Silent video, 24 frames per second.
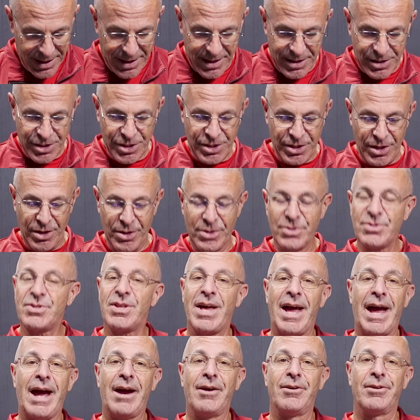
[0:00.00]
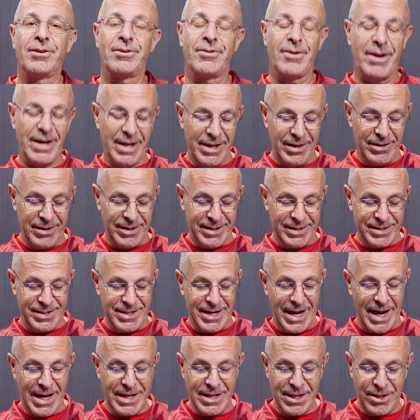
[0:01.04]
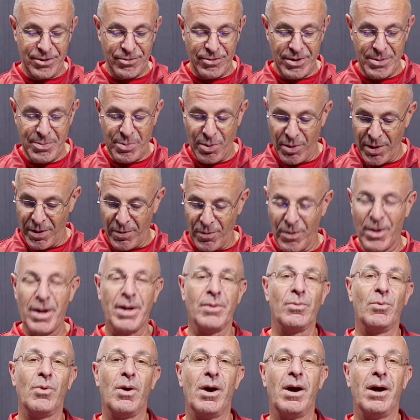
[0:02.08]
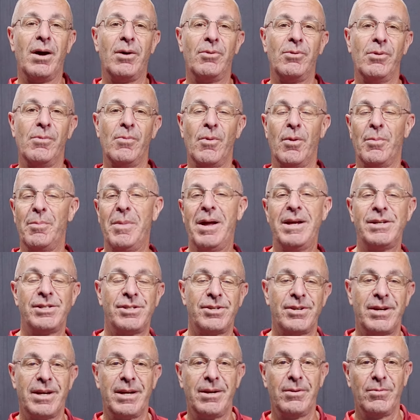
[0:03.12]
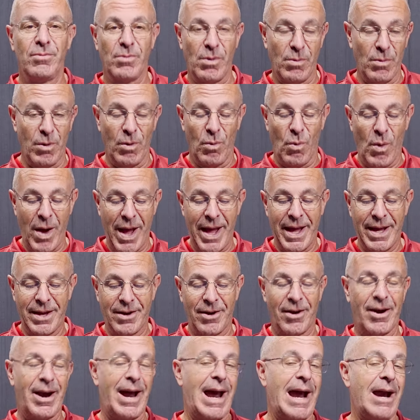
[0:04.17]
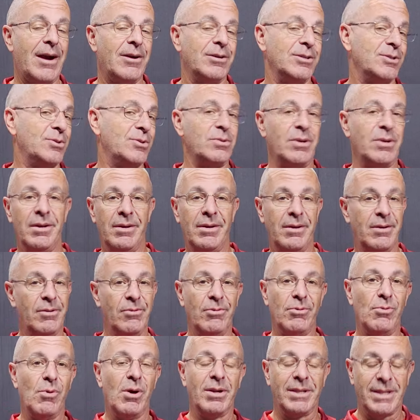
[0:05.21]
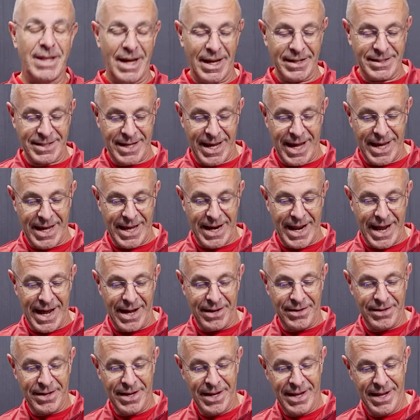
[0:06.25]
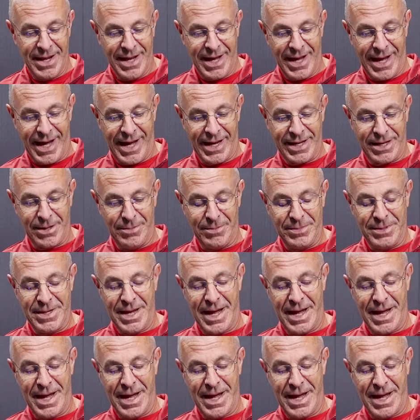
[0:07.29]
this shows the arrow cradle is 93.1. Well, when we're weighing our arrows, we want that taken out. I come